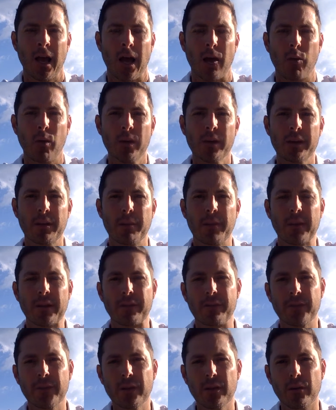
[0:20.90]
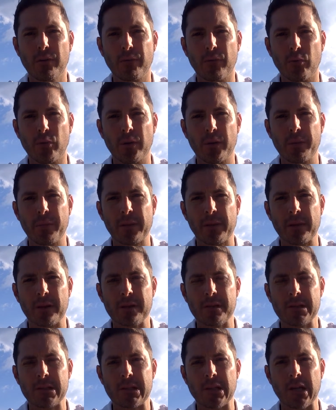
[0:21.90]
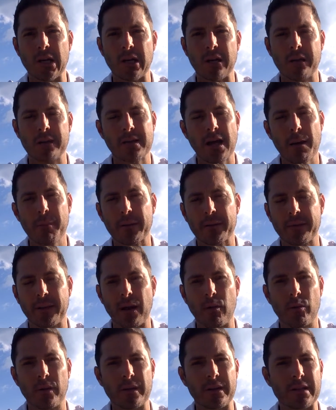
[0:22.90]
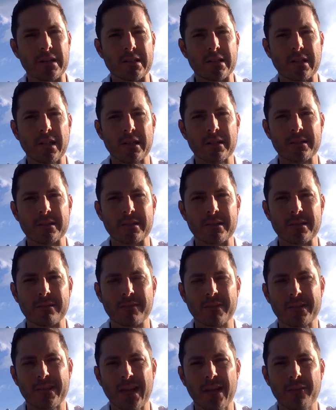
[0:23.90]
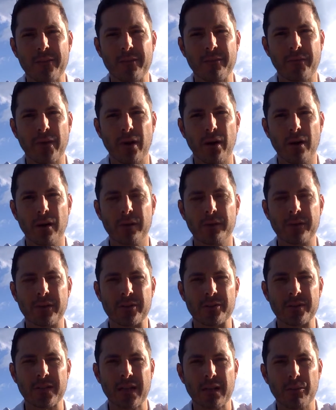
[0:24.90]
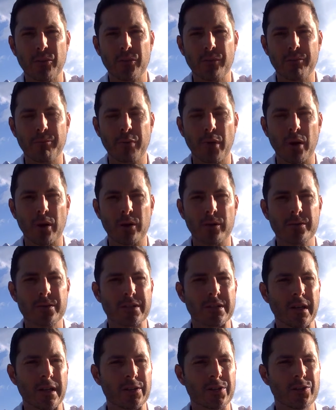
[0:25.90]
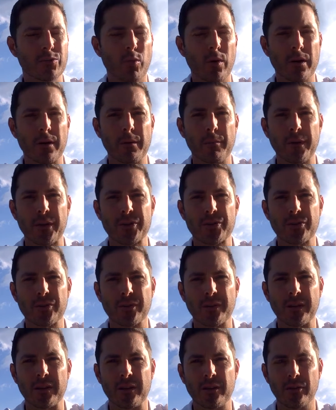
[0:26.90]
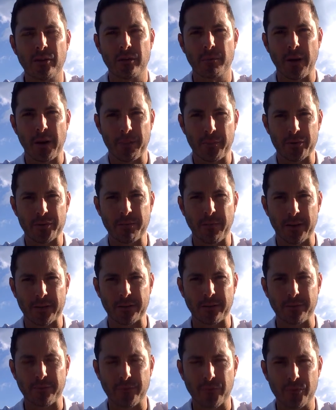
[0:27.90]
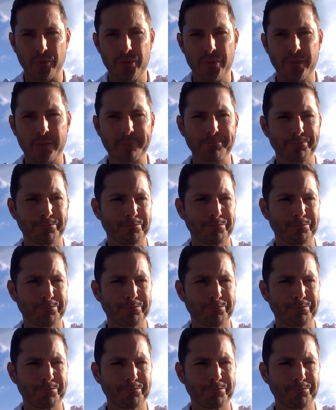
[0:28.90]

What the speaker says: I wanted to make a video for you because the topic that I wanted to discuss is kind of involved, and there's a lot of moving parts, and I just wanted to make sure that you heard my perspective first.